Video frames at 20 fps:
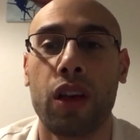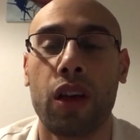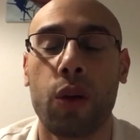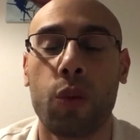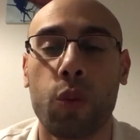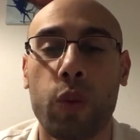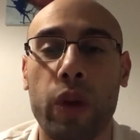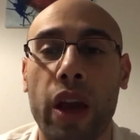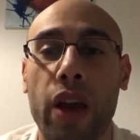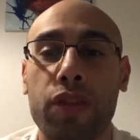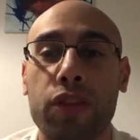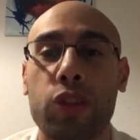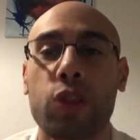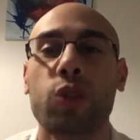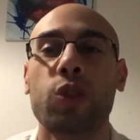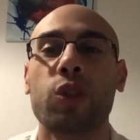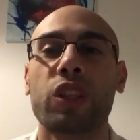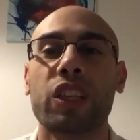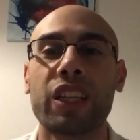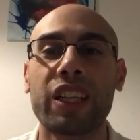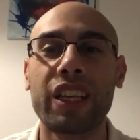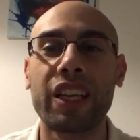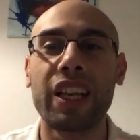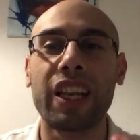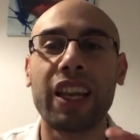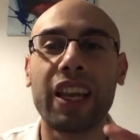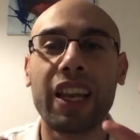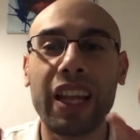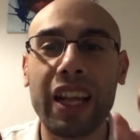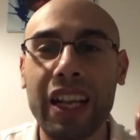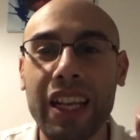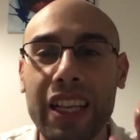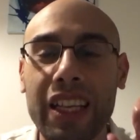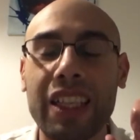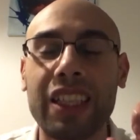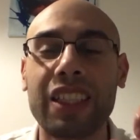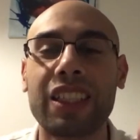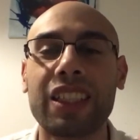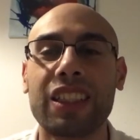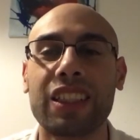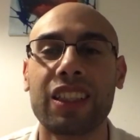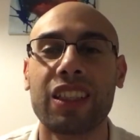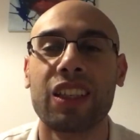We have to cling